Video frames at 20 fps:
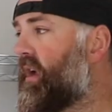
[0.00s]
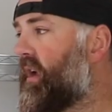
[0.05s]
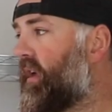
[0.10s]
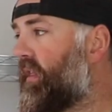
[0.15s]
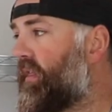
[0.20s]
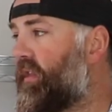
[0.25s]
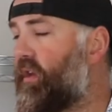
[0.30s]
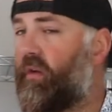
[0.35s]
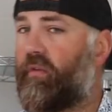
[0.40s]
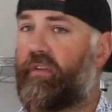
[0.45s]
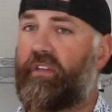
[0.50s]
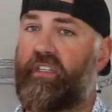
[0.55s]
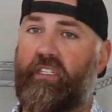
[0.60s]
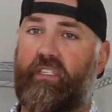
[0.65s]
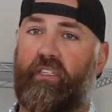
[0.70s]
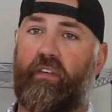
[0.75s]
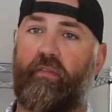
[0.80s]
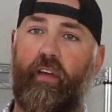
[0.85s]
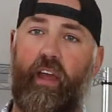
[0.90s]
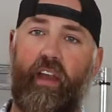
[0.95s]
The only
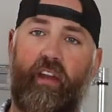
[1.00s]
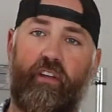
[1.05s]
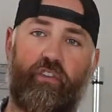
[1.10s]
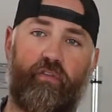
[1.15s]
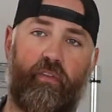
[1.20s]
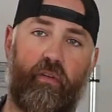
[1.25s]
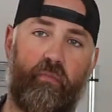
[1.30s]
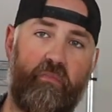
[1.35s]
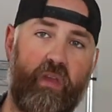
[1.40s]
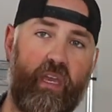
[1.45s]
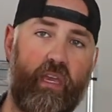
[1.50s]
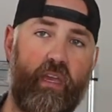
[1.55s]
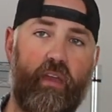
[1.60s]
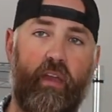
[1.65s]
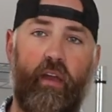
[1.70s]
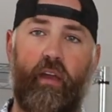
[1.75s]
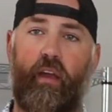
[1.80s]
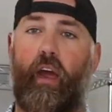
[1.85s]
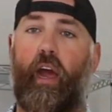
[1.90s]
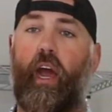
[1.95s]
disadvantage for me,
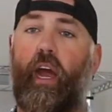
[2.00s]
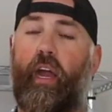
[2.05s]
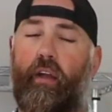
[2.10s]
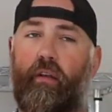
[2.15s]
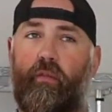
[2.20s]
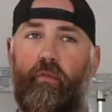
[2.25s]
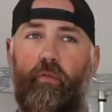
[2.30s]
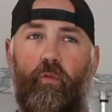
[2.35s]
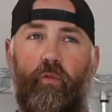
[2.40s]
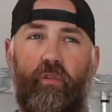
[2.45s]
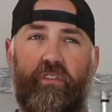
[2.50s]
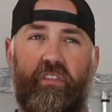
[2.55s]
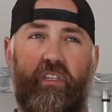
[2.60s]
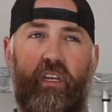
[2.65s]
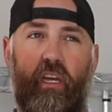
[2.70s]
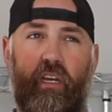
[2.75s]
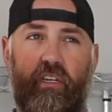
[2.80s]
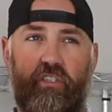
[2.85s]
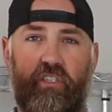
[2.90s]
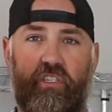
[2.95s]
and once
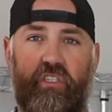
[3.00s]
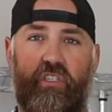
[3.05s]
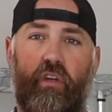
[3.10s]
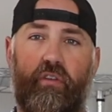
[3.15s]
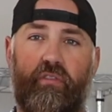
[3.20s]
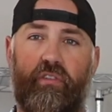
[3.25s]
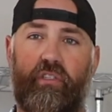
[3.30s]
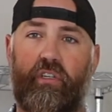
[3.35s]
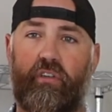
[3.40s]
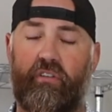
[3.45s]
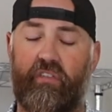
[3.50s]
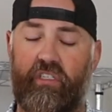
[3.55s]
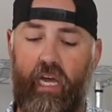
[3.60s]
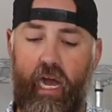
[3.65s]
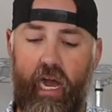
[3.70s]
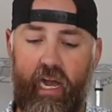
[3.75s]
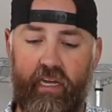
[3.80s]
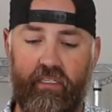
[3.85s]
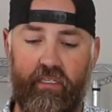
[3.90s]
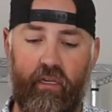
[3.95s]
again, it just goes to your
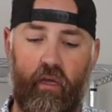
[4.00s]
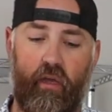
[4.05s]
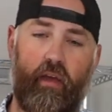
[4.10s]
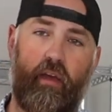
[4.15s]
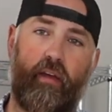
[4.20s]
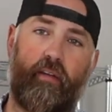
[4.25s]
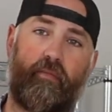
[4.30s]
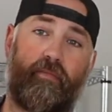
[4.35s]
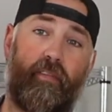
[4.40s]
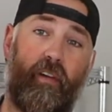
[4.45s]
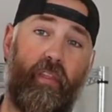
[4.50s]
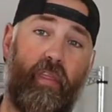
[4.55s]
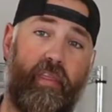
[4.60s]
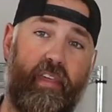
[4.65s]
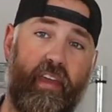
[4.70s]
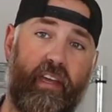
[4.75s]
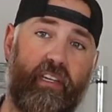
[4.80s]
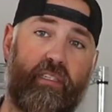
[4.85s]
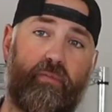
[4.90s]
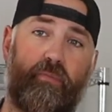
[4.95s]
size, for
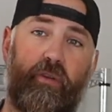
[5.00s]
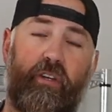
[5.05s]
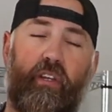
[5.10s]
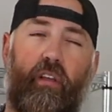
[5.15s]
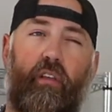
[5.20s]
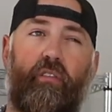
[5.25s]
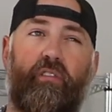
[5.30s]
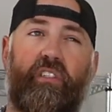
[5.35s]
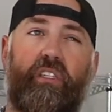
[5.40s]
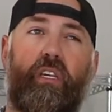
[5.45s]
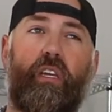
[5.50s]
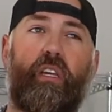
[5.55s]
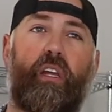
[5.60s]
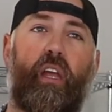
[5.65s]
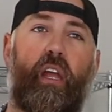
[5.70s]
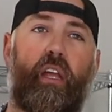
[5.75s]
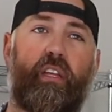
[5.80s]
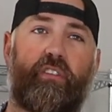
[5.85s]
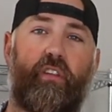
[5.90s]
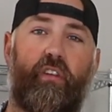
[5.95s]
this particular ski
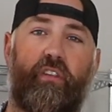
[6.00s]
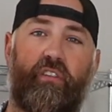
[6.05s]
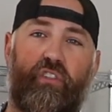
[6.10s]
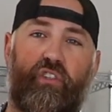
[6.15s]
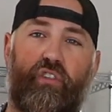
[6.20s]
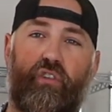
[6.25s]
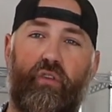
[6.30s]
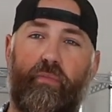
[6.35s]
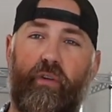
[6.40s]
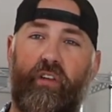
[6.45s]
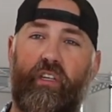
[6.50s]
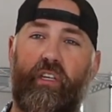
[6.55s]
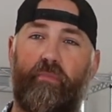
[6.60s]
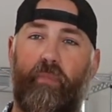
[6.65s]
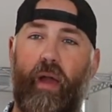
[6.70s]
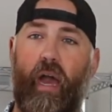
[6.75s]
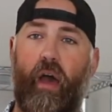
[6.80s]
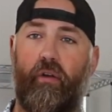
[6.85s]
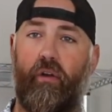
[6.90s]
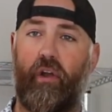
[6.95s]
is on a super deep
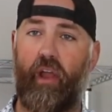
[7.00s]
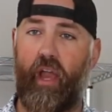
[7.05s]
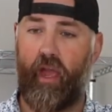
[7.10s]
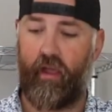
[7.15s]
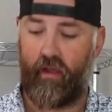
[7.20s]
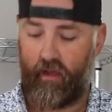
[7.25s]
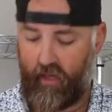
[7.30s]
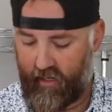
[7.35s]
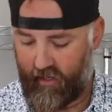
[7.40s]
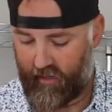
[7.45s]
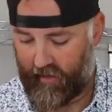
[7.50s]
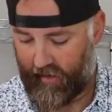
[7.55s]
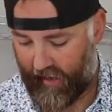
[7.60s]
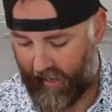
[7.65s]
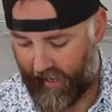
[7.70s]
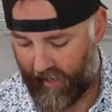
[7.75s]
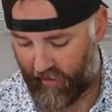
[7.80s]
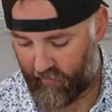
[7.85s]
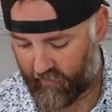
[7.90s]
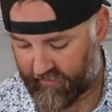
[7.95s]
powder day.
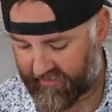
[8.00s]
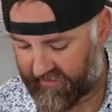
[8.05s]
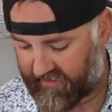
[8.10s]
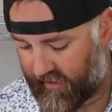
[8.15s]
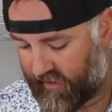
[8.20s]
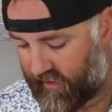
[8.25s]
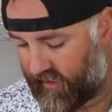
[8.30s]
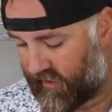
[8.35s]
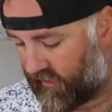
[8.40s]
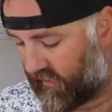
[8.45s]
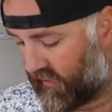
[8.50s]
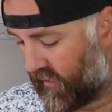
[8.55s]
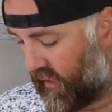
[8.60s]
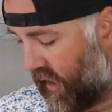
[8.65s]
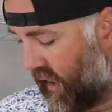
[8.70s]
I was getting